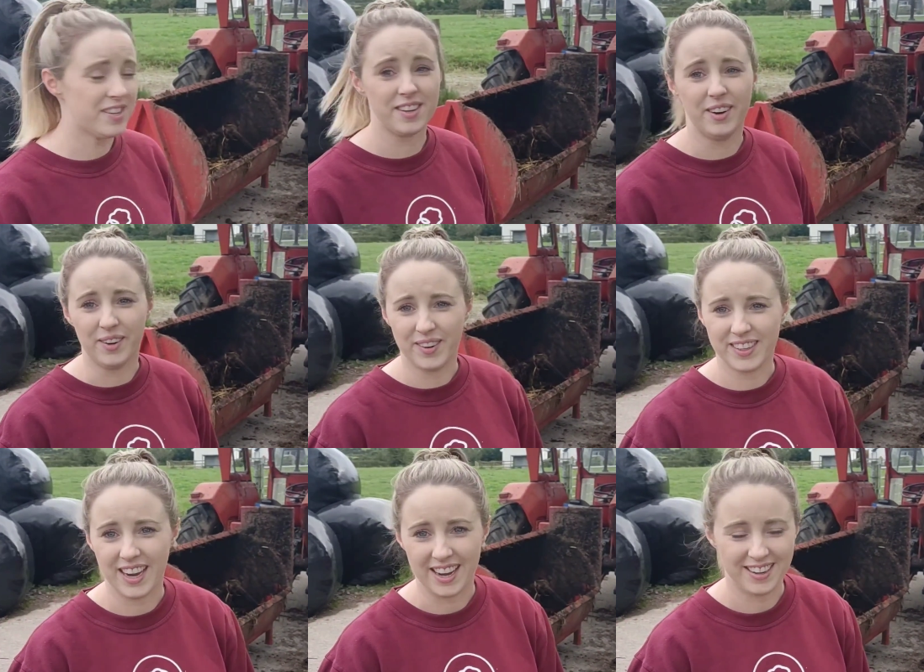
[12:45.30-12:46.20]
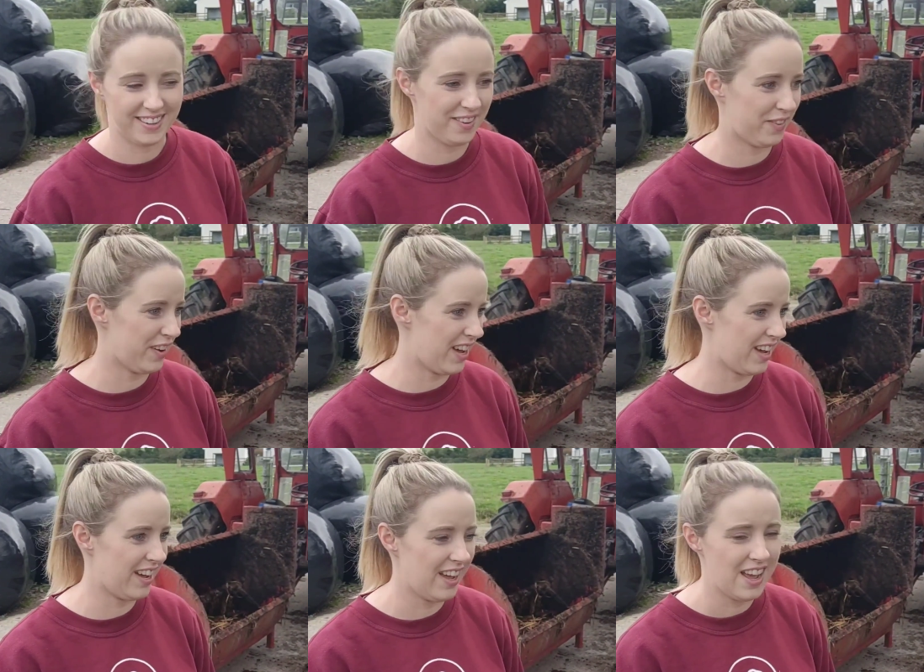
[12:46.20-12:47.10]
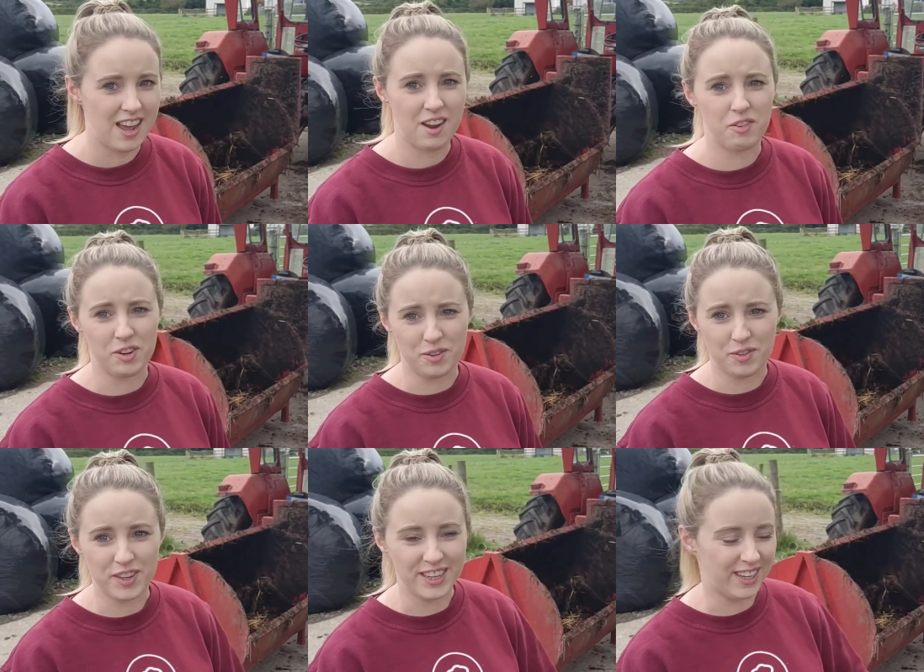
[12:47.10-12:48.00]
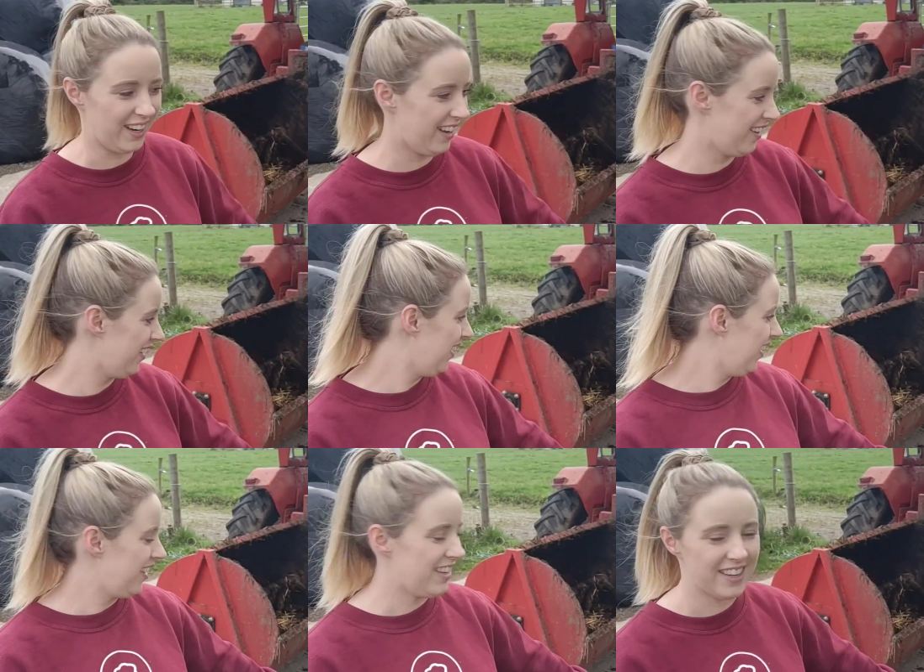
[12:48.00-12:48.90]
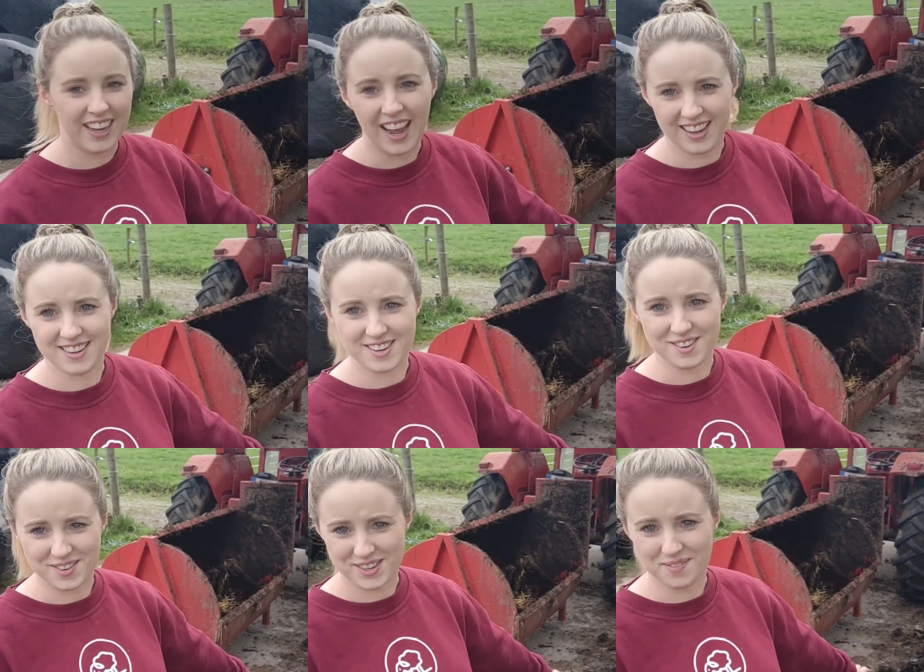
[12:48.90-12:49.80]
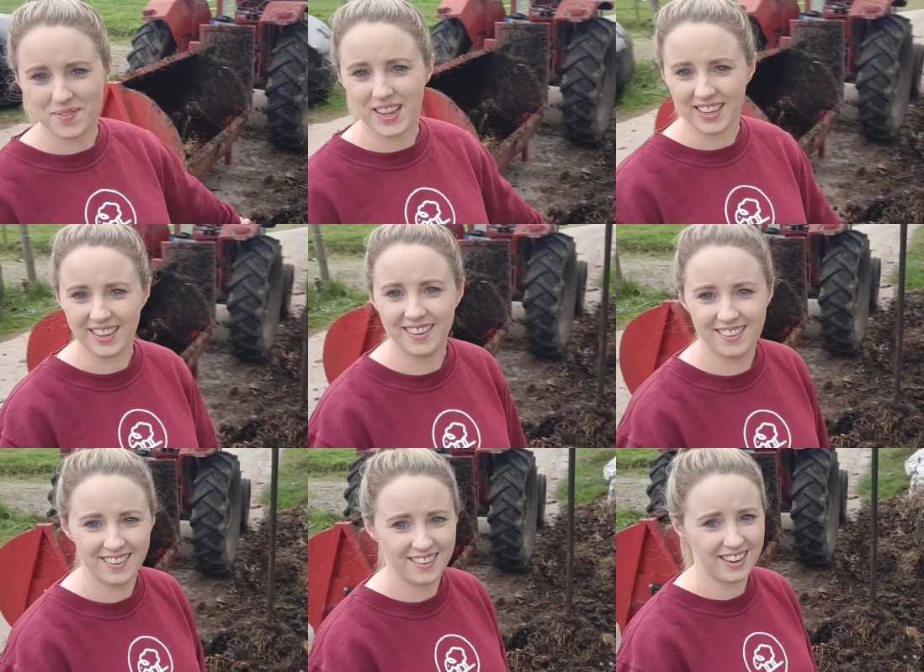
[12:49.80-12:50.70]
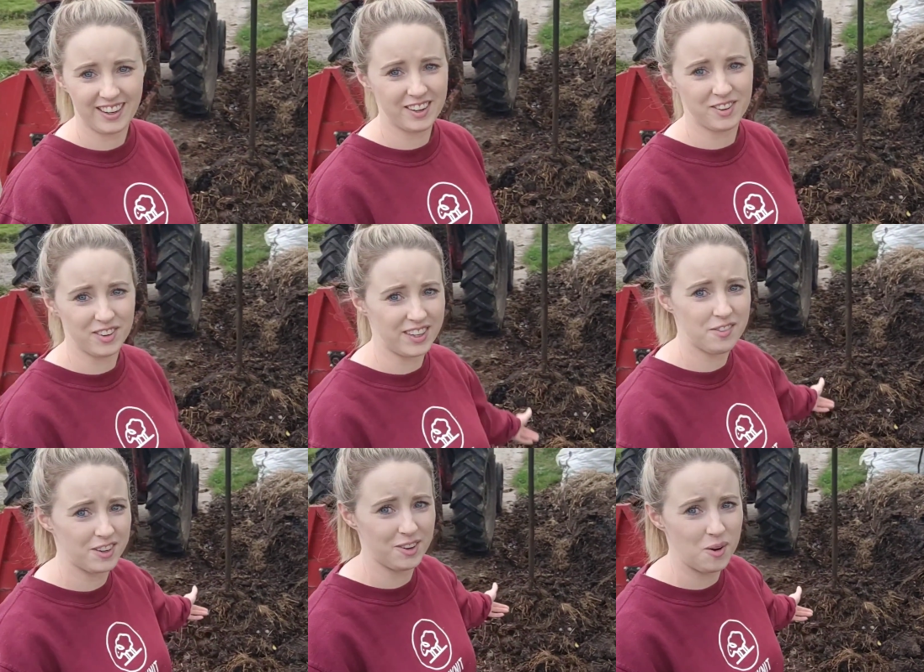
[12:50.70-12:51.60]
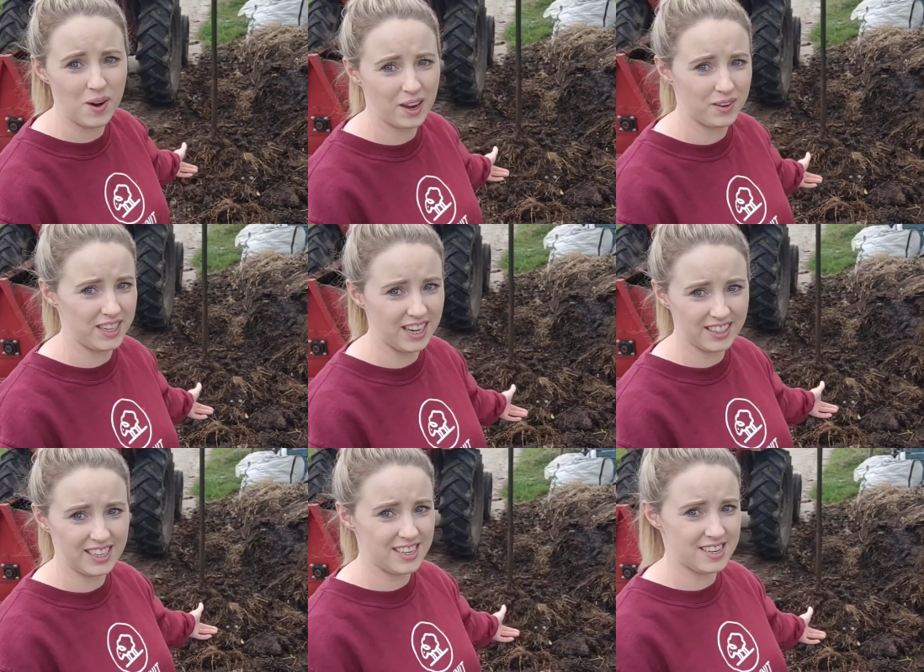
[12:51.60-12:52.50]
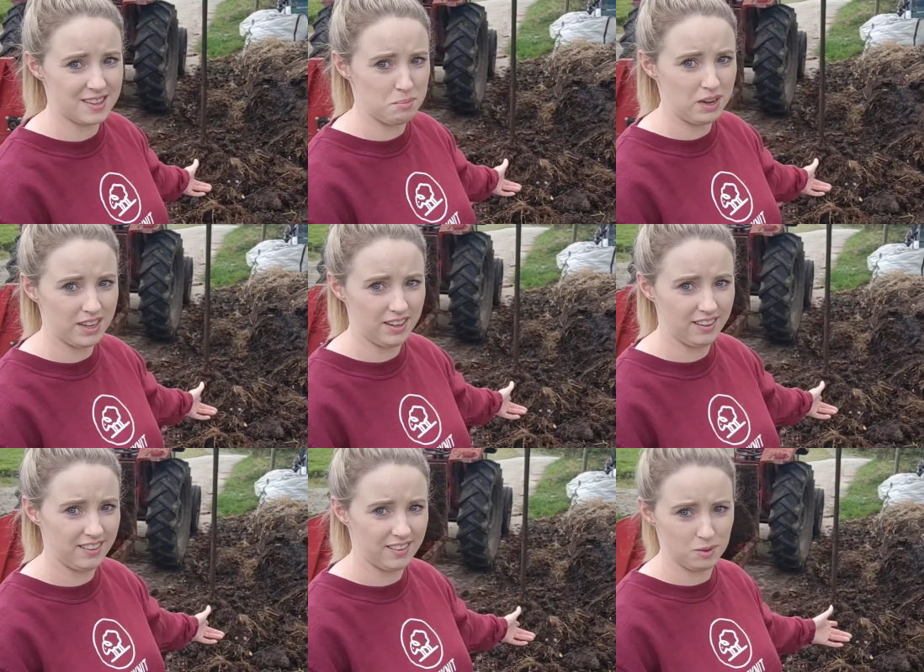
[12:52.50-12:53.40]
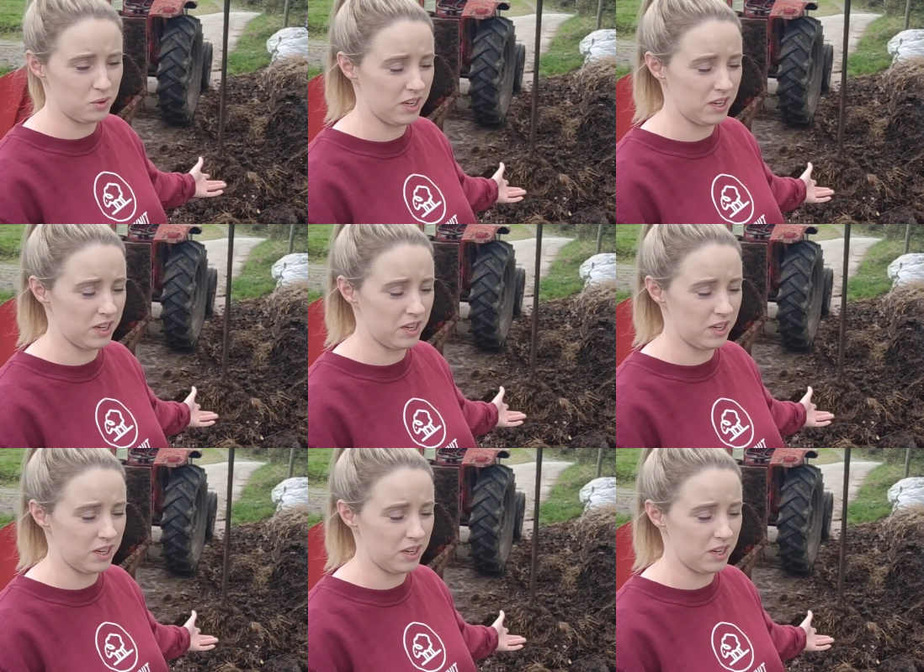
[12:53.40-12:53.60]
So yeah, if ever you feel you can't do something, like, I don't even know how he got into the pile in the